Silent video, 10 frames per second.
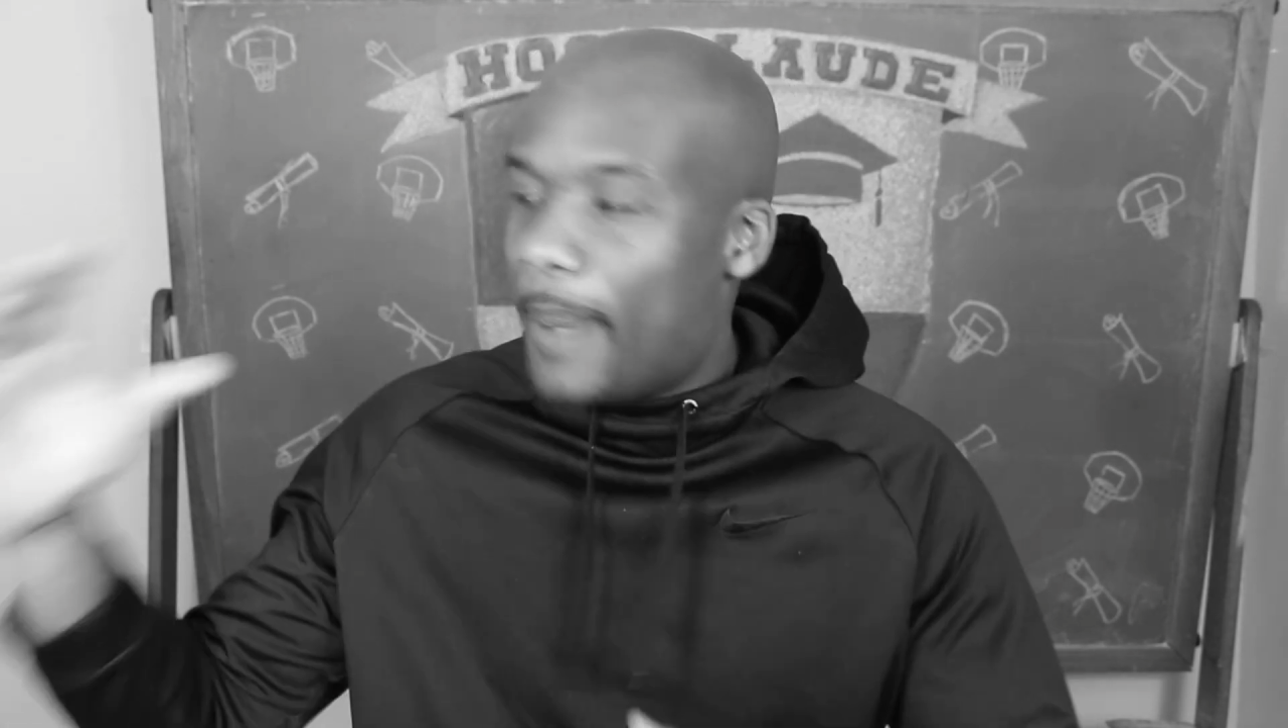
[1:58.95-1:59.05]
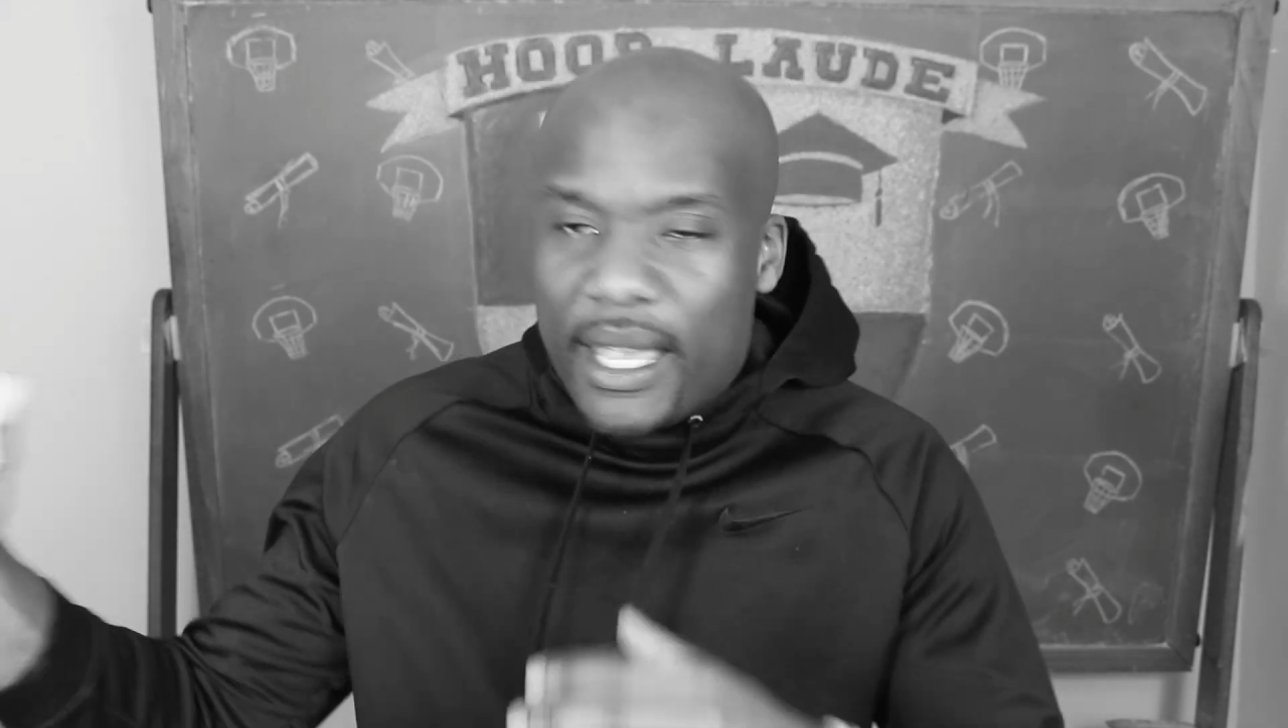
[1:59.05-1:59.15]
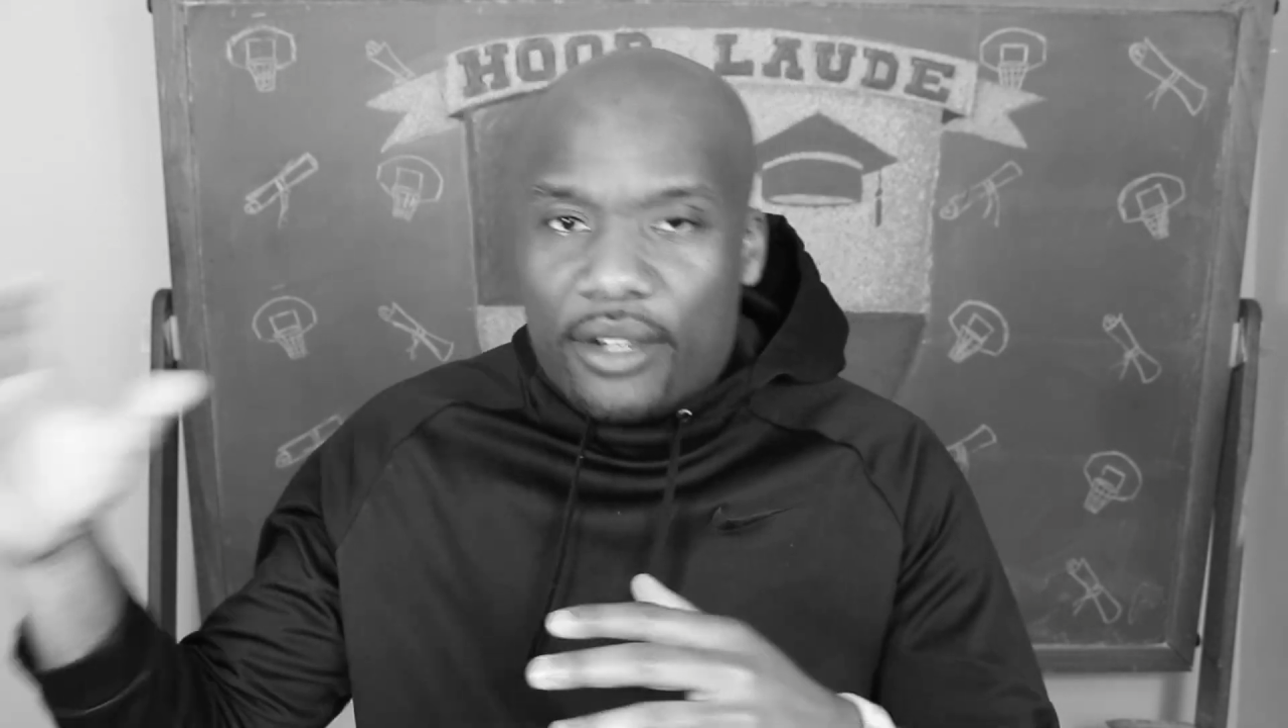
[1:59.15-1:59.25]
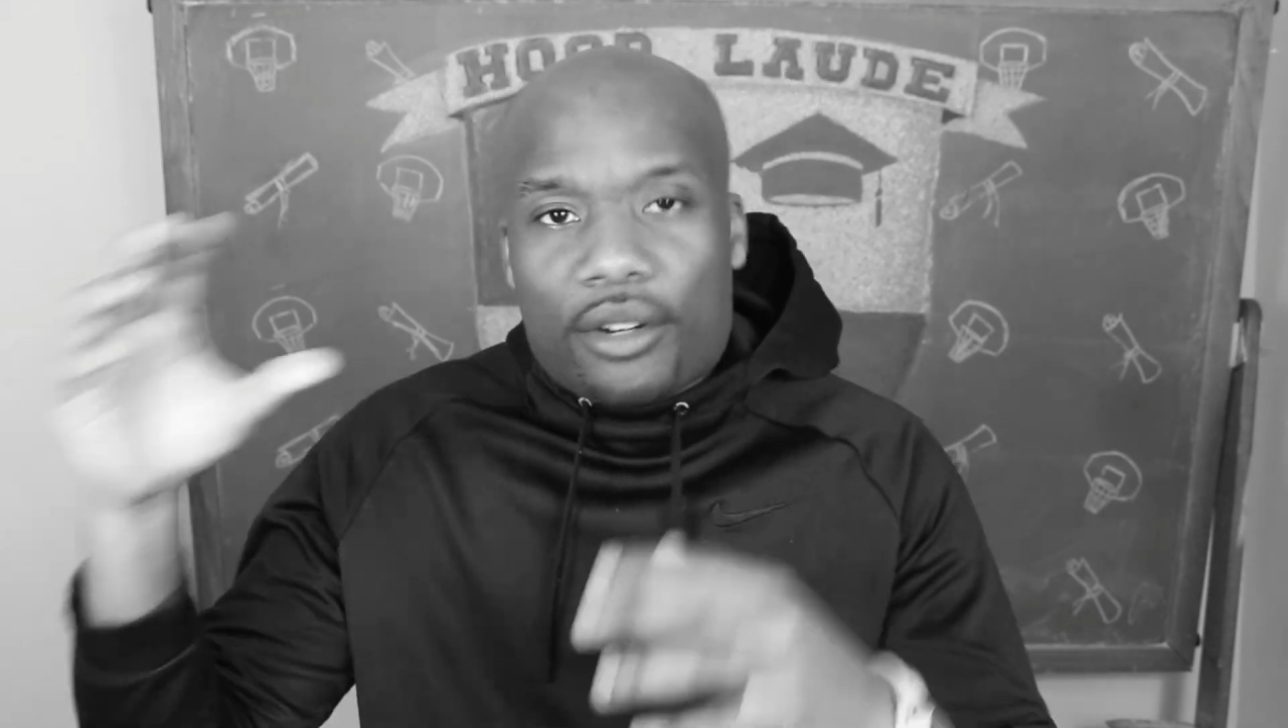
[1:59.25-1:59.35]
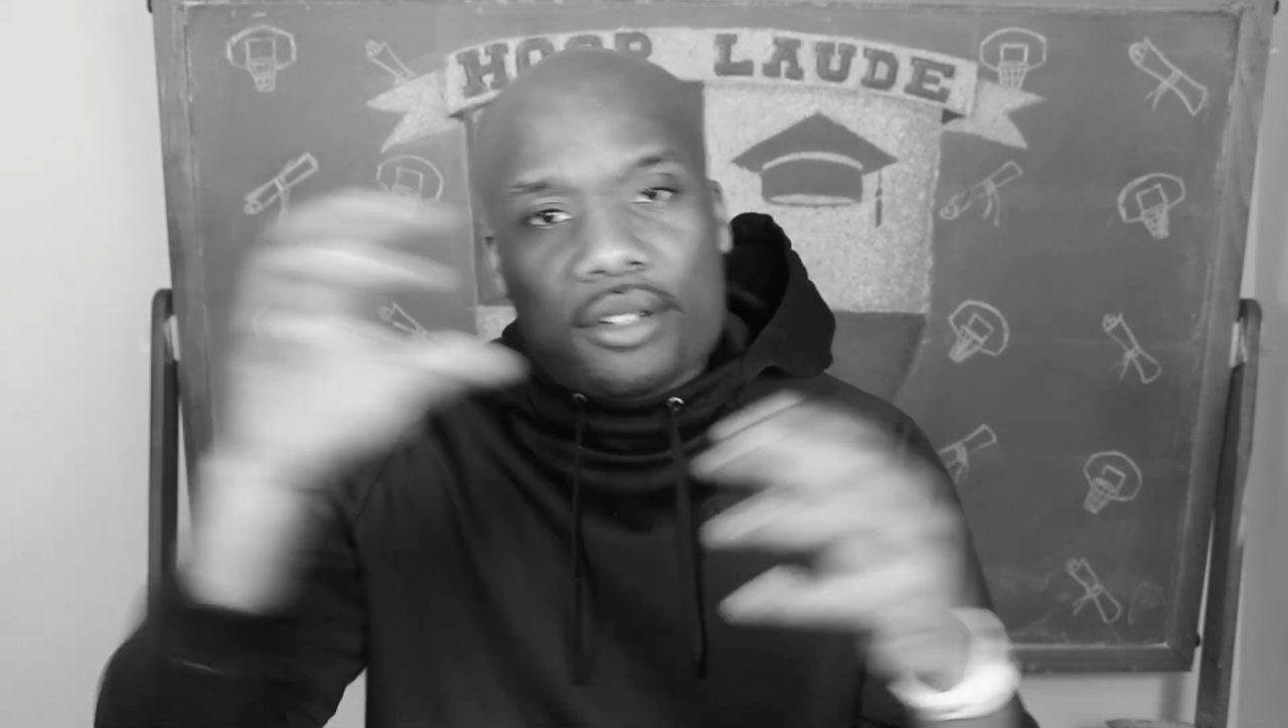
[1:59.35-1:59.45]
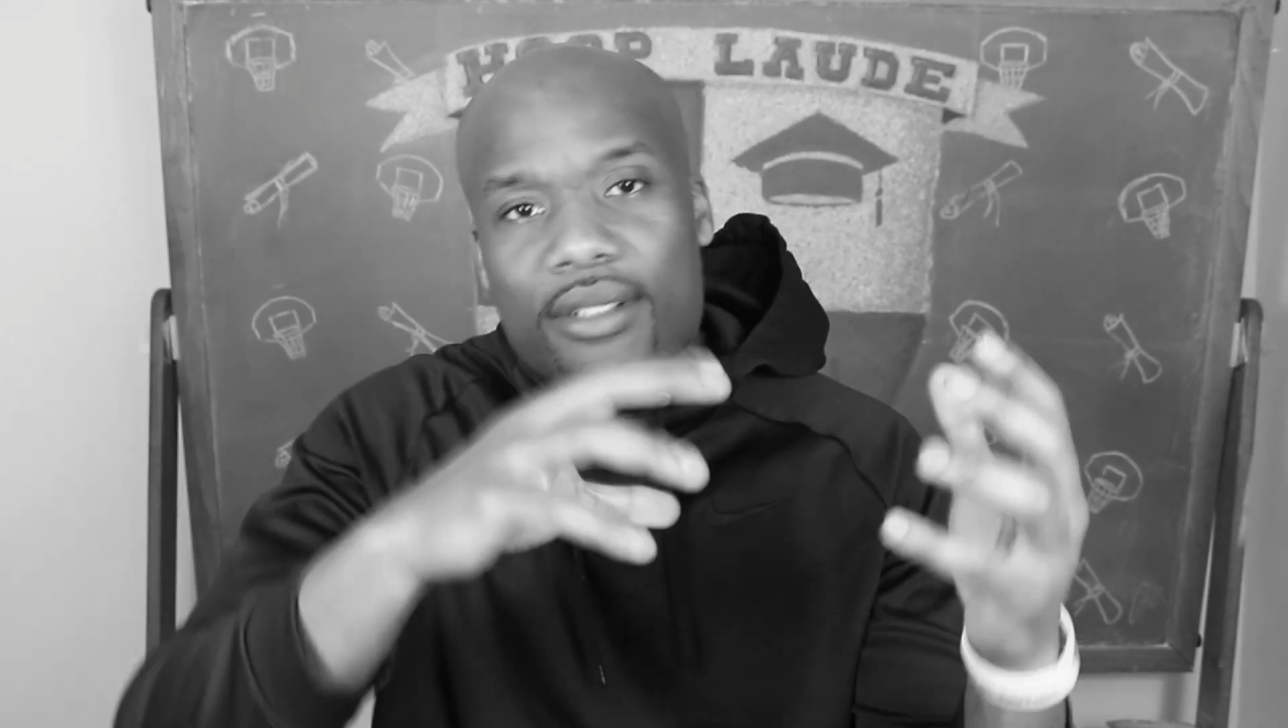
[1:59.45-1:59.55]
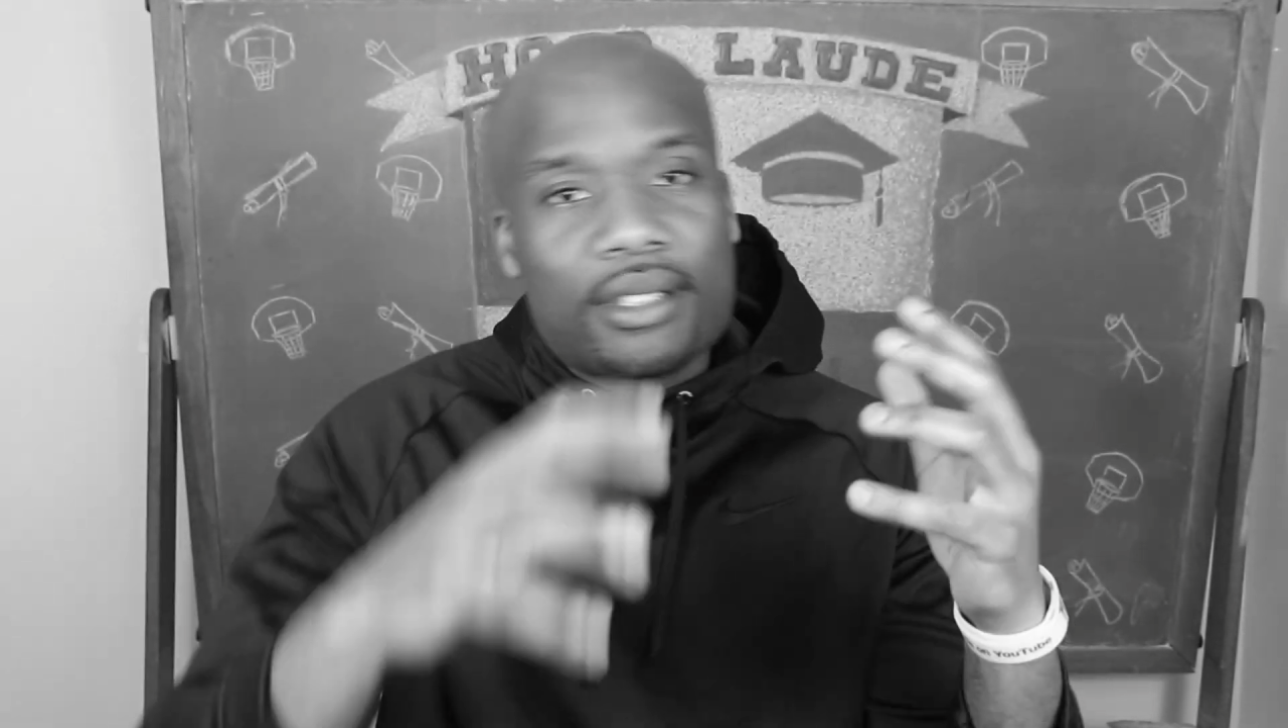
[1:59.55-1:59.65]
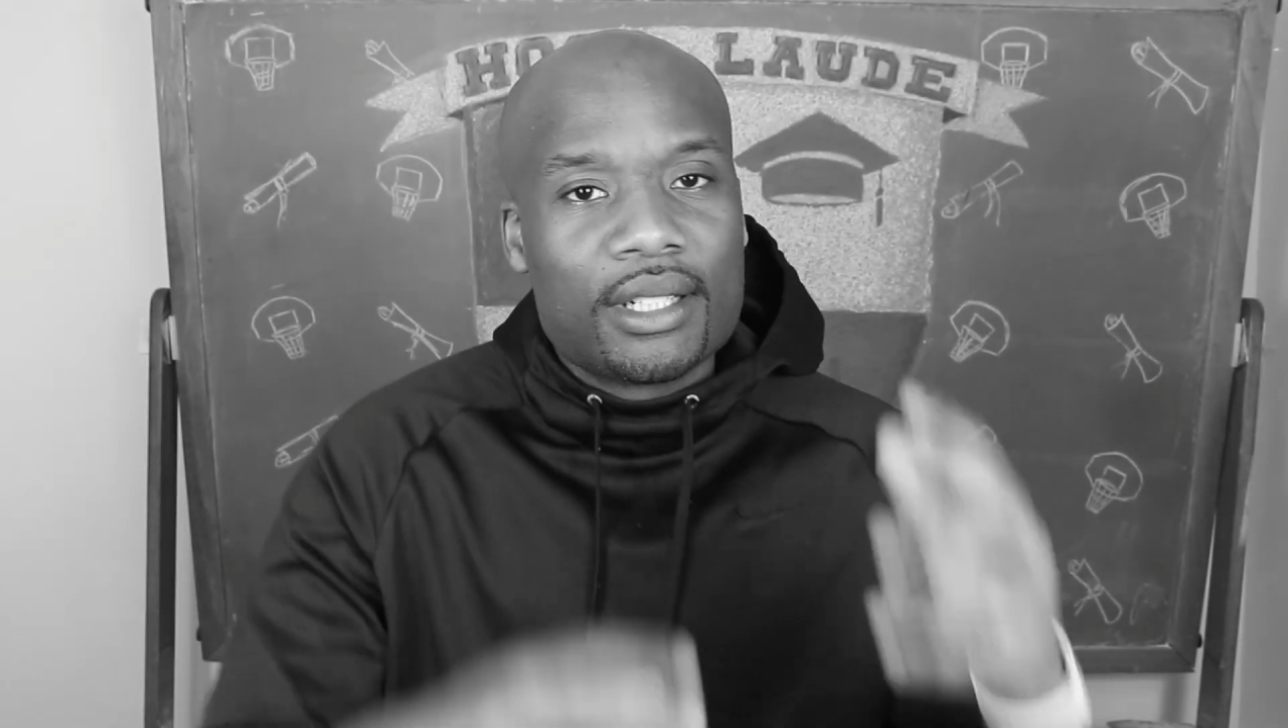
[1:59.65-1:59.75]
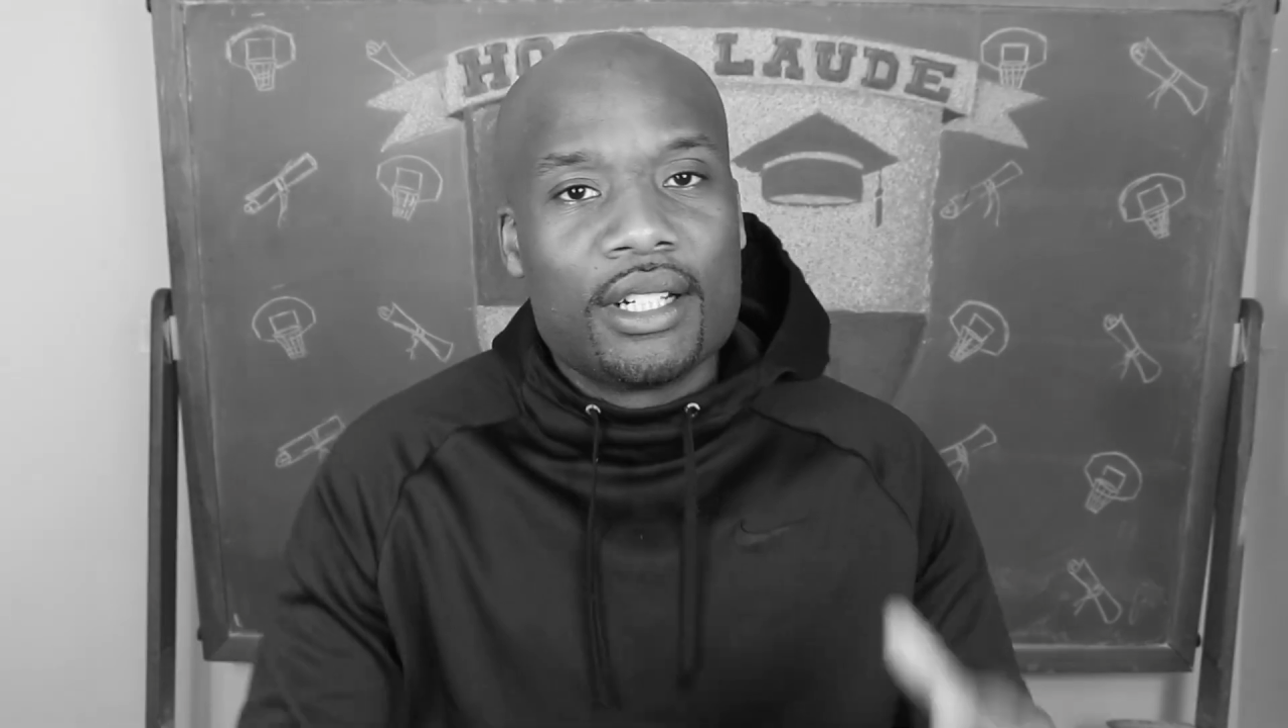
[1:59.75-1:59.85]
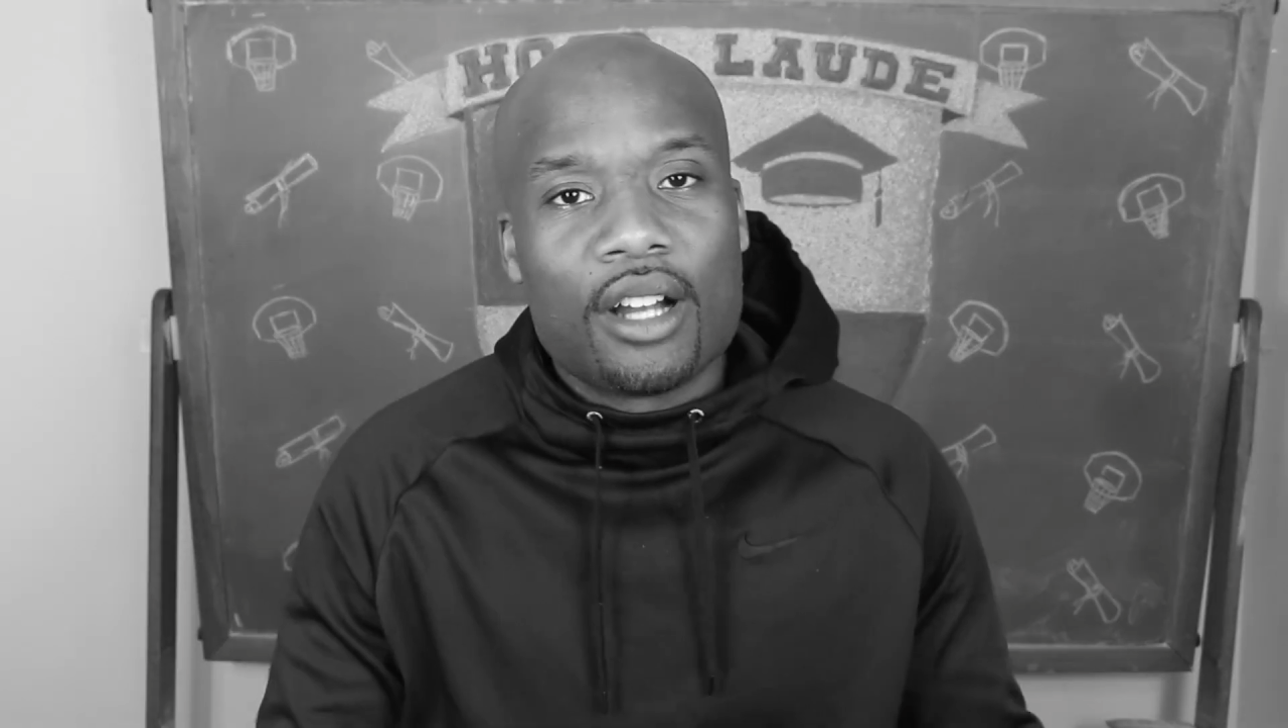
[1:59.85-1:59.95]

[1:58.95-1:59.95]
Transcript: bankers